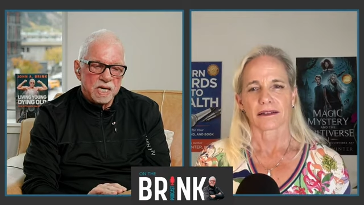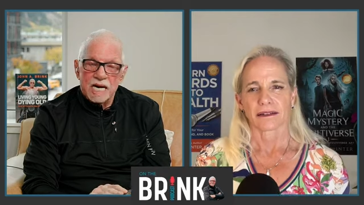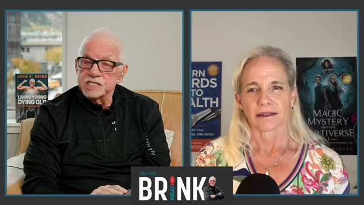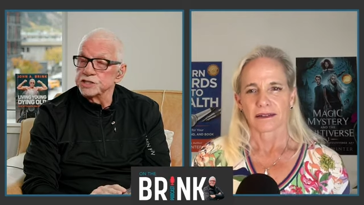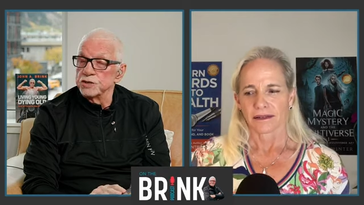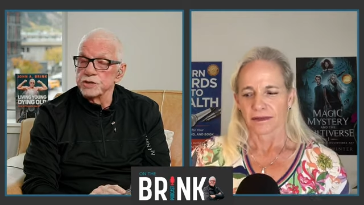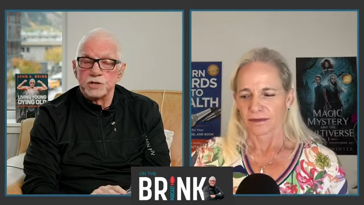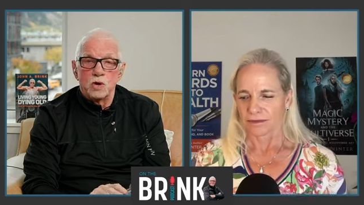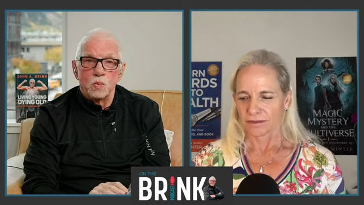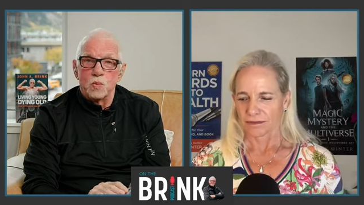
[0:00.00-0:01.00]
Speaker 1: I still don't
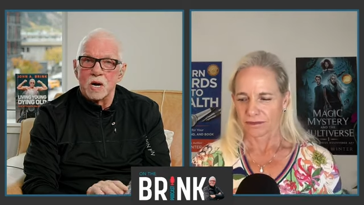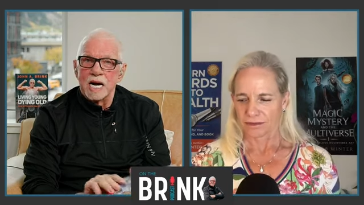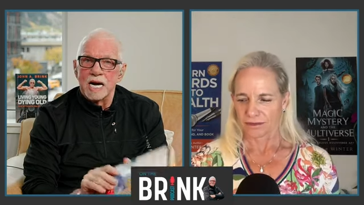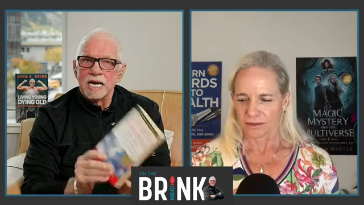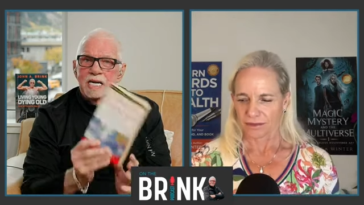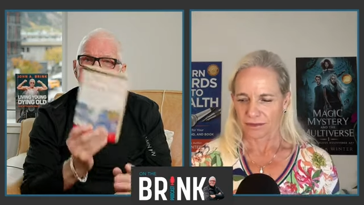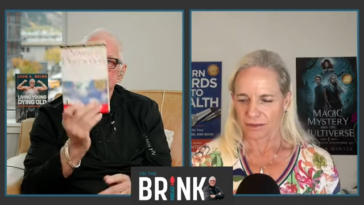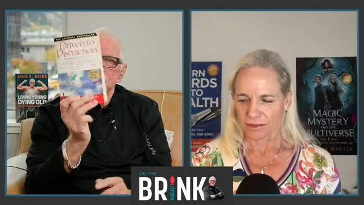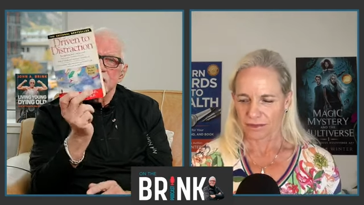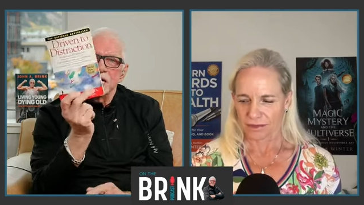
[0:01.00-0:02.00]
know why.
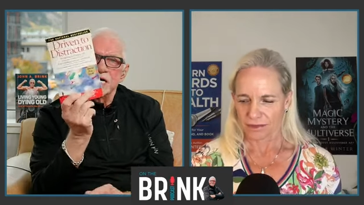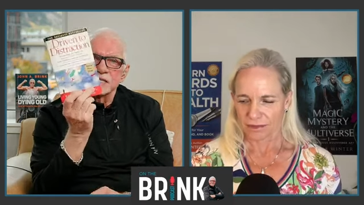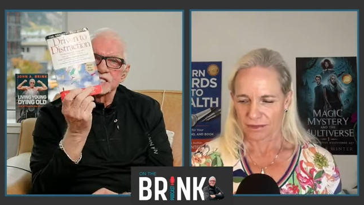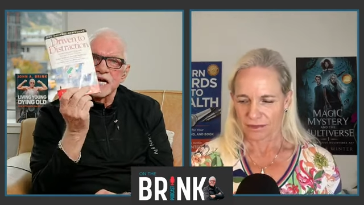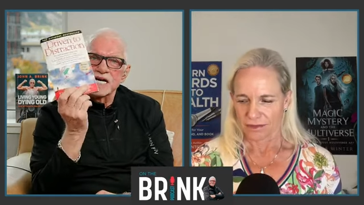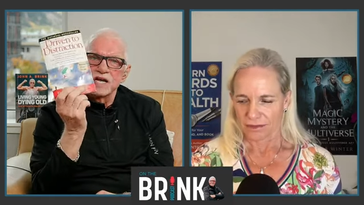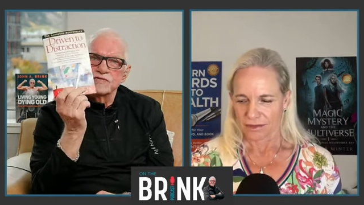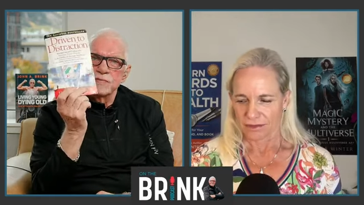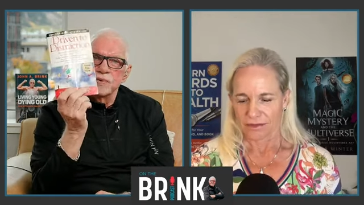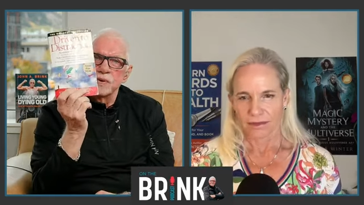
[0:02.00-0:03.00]
And the title of the
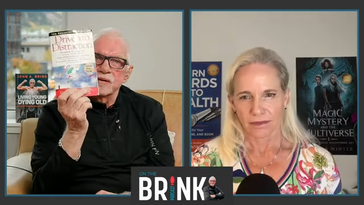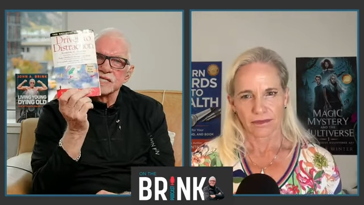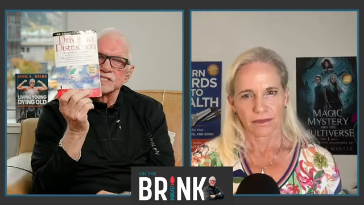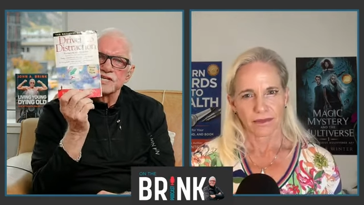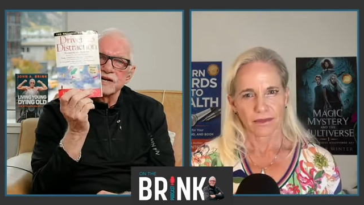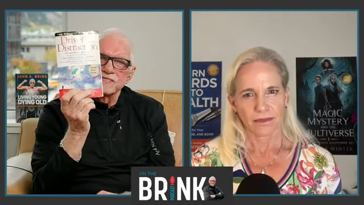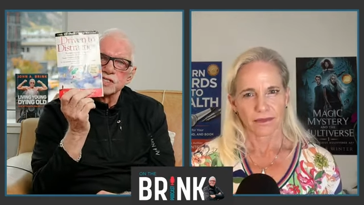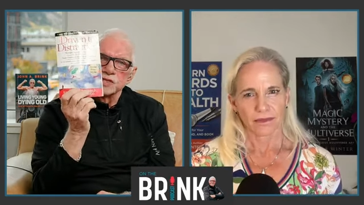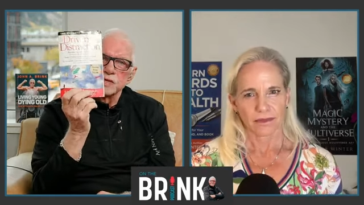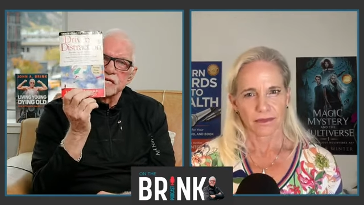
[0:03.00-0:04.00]
book is Driven
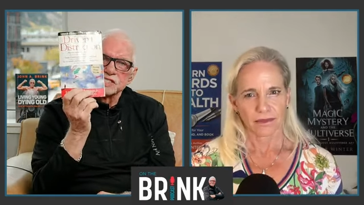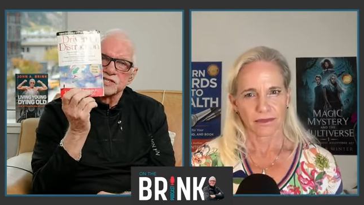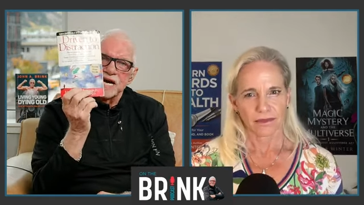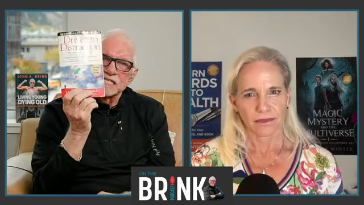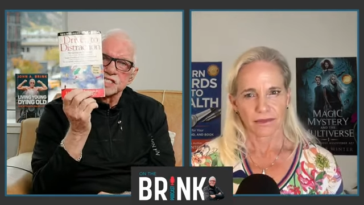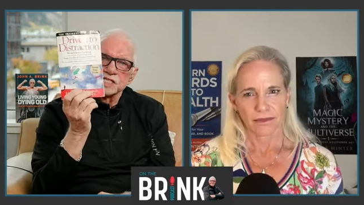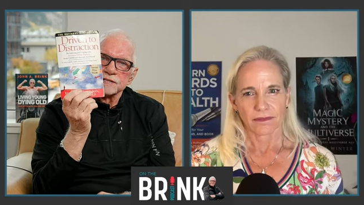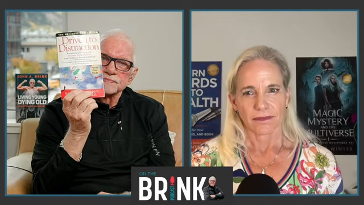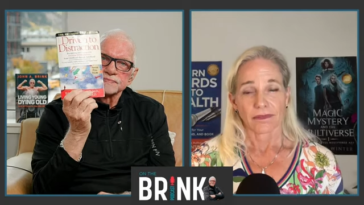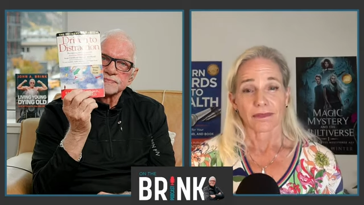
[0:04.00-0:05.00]
to Distraction.
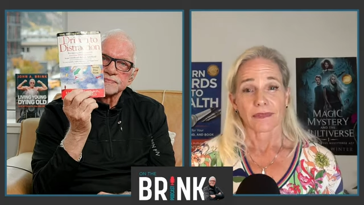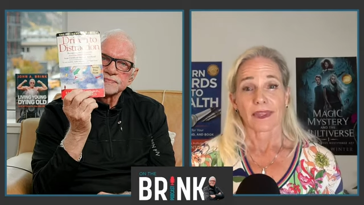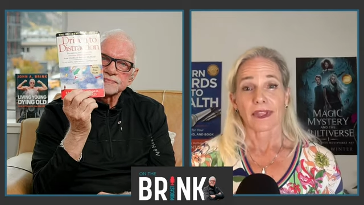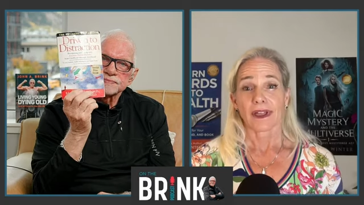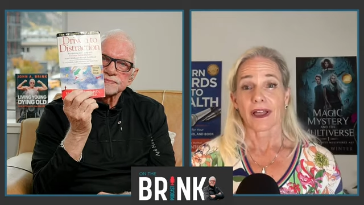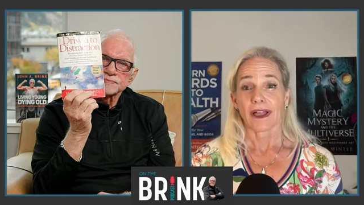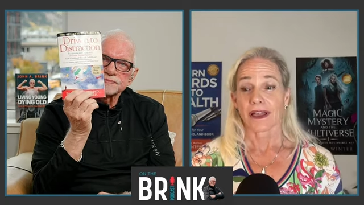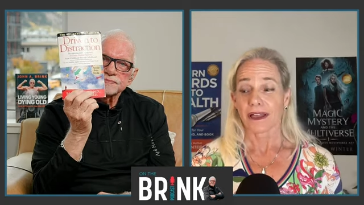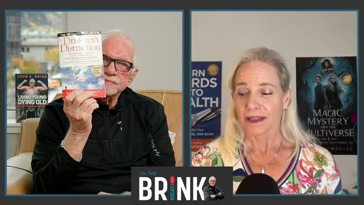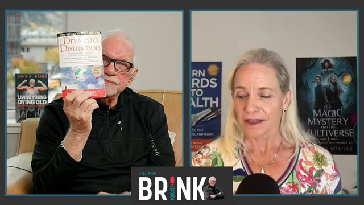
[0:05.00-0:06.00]

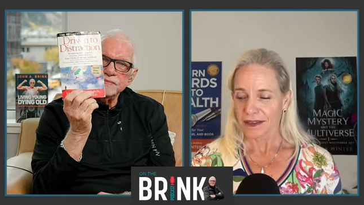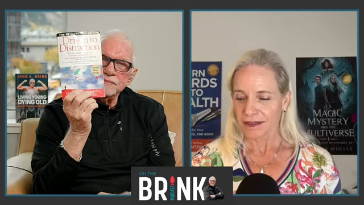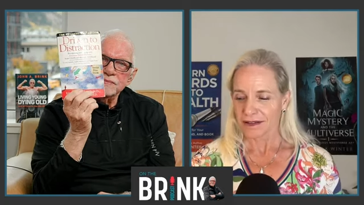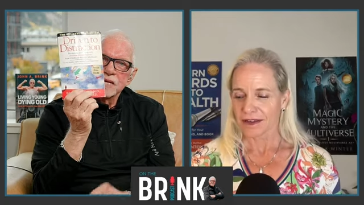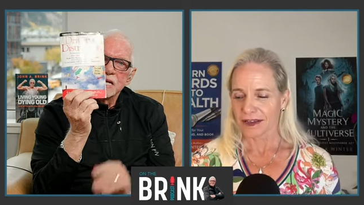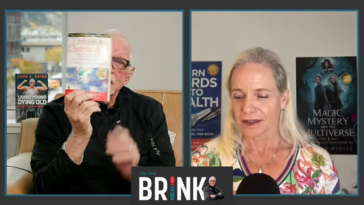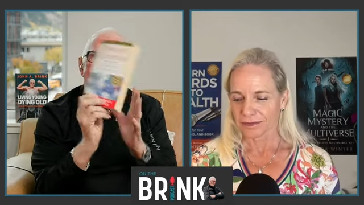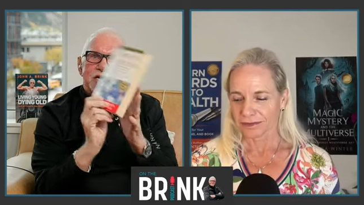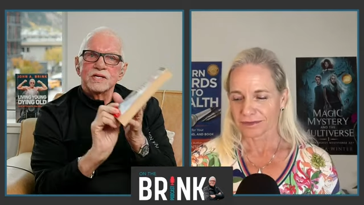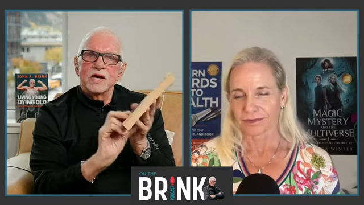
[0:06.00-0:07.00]
Speaker 2: Ah,
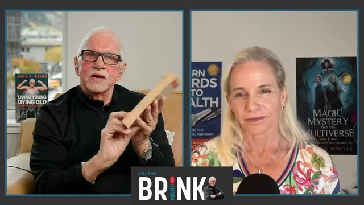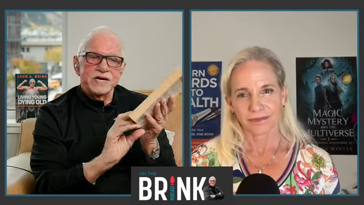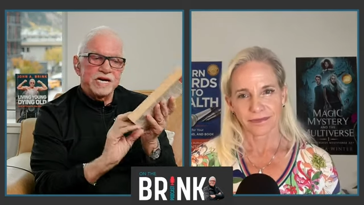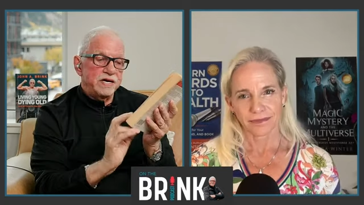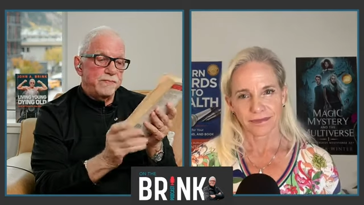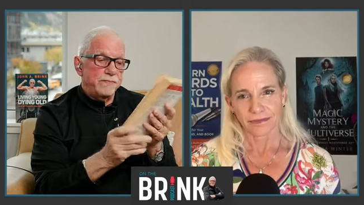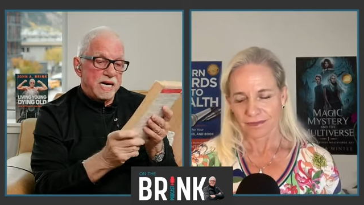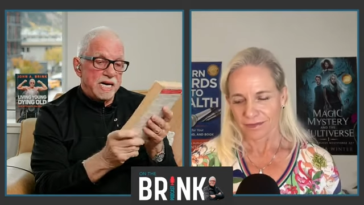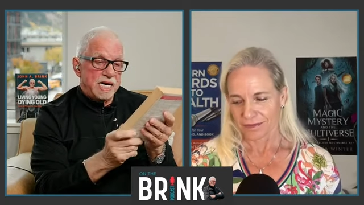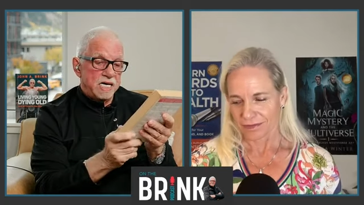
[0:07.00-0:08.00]
okay.
Speaker 1: Written
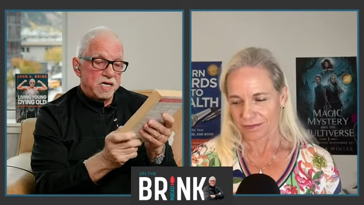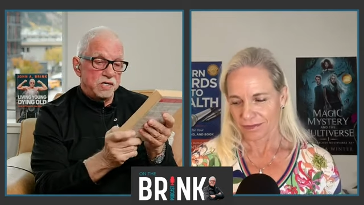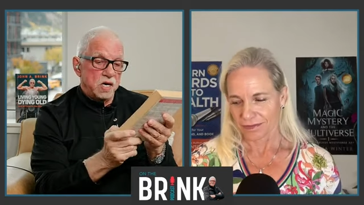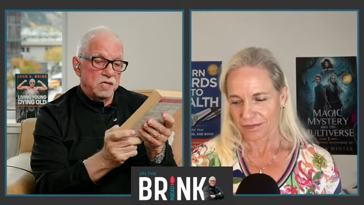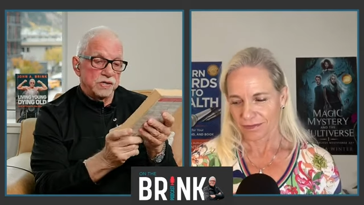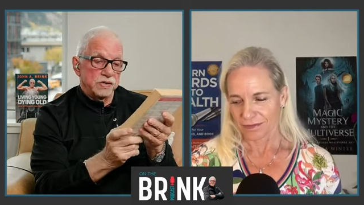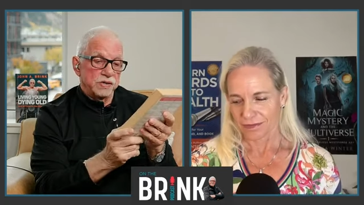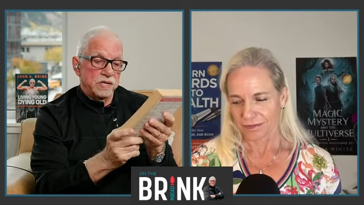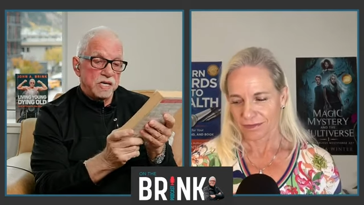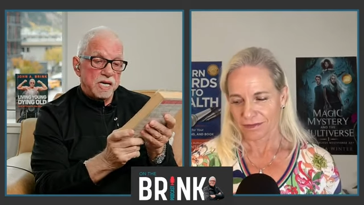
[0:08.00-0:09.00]
by Dr.
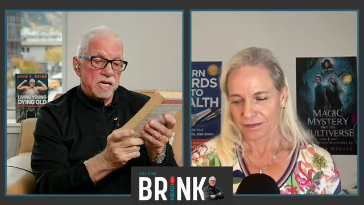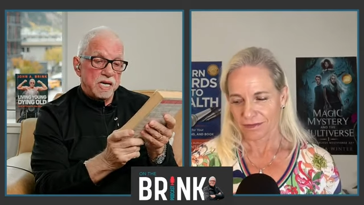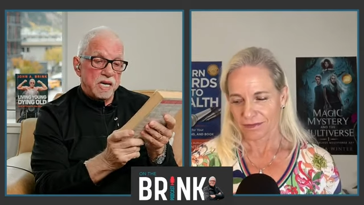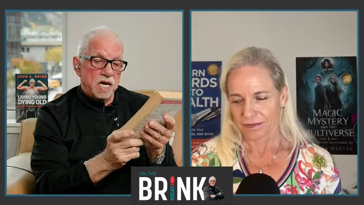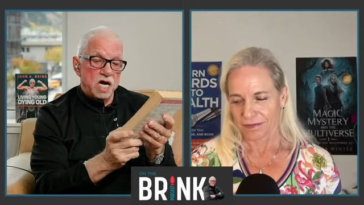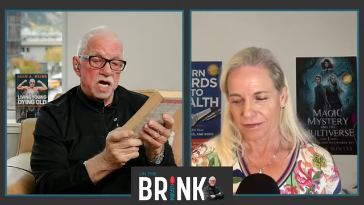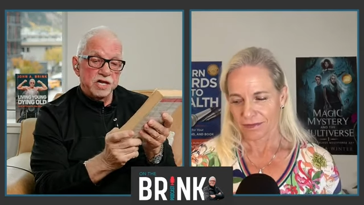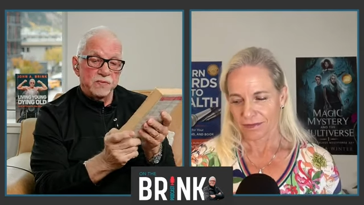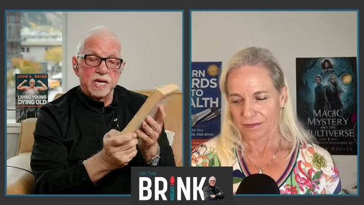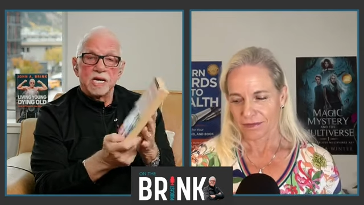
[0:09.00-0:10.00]

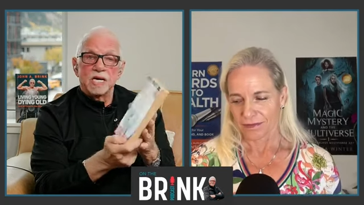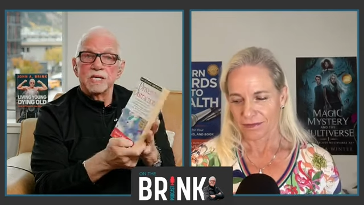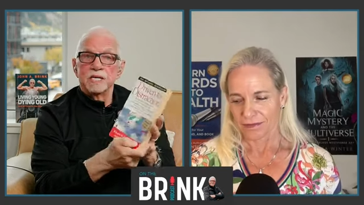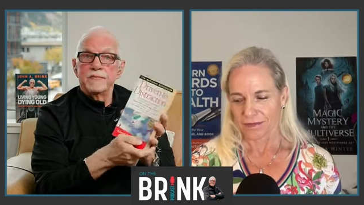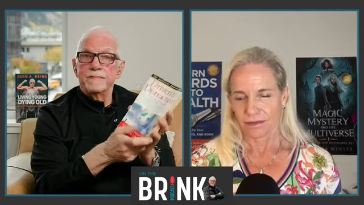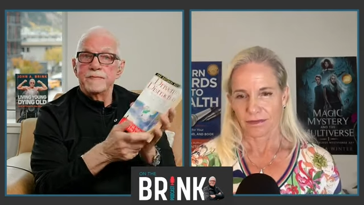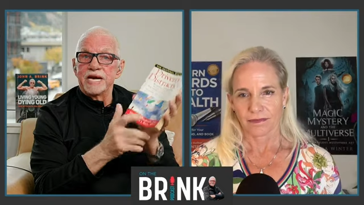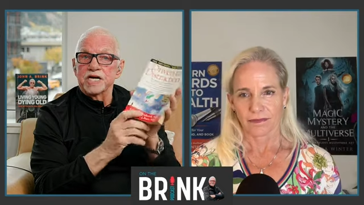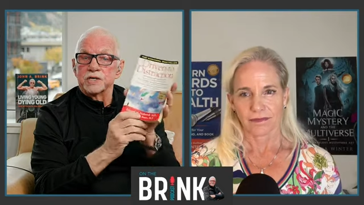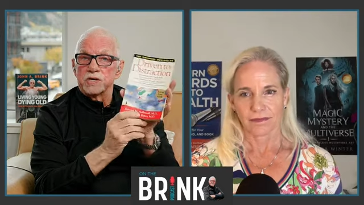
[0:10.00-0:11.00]
Hallowell,
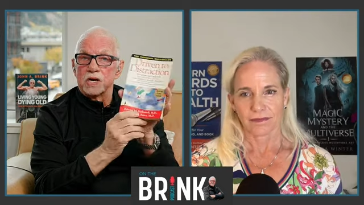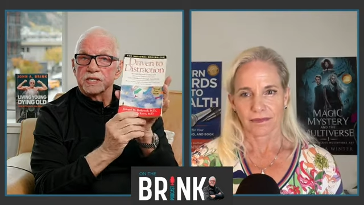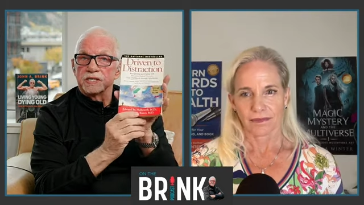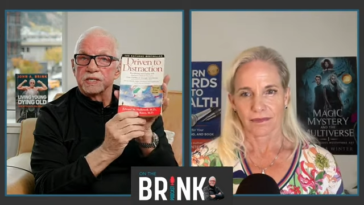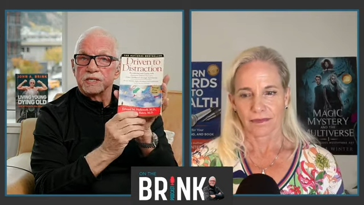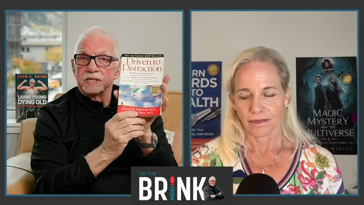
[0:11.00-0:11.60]
medical doctor.